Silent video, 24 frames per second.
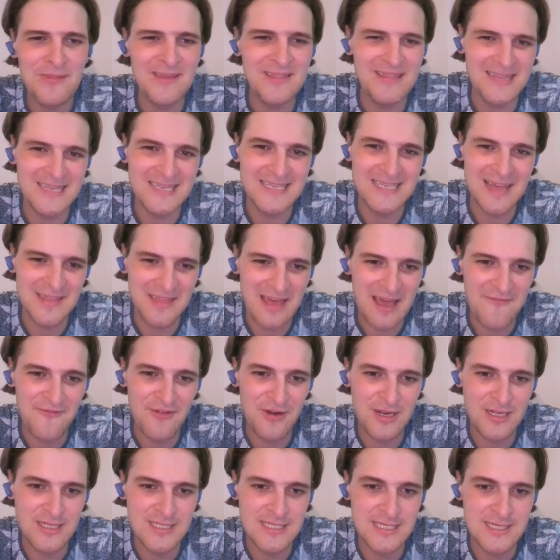This South
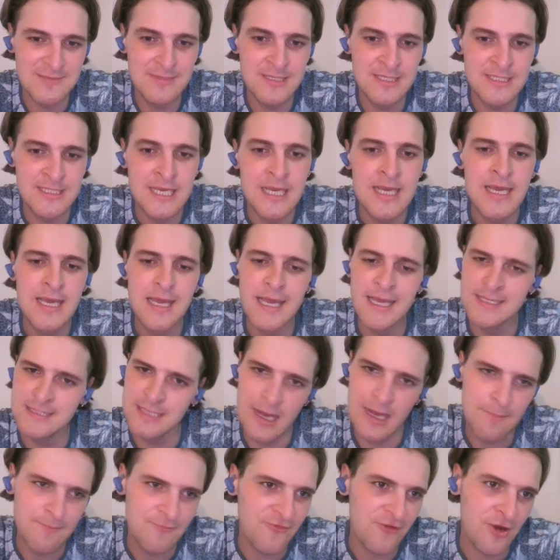Africa team is
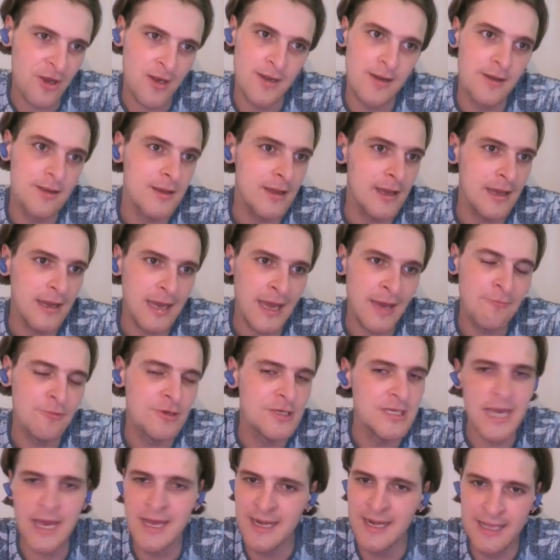up front.
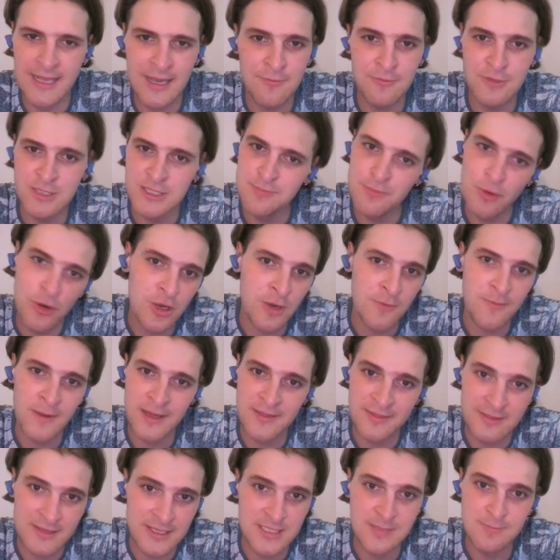And again, we spoke
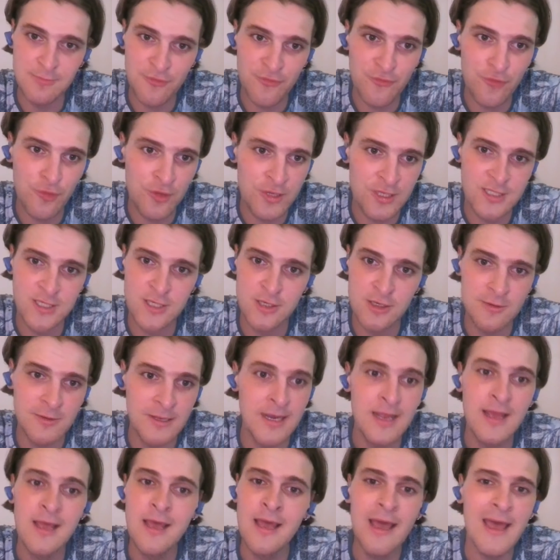about this before the
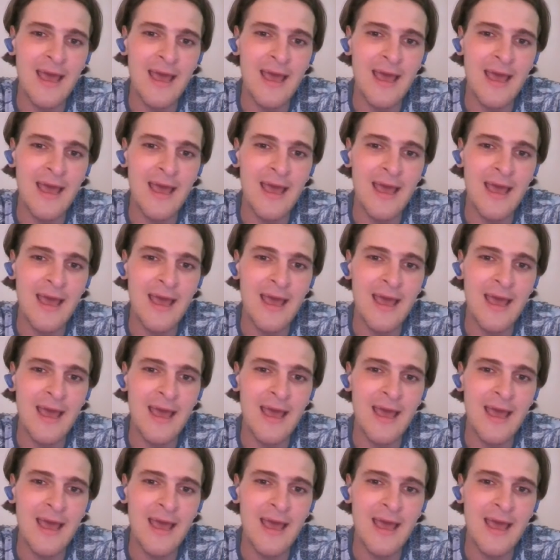tournament.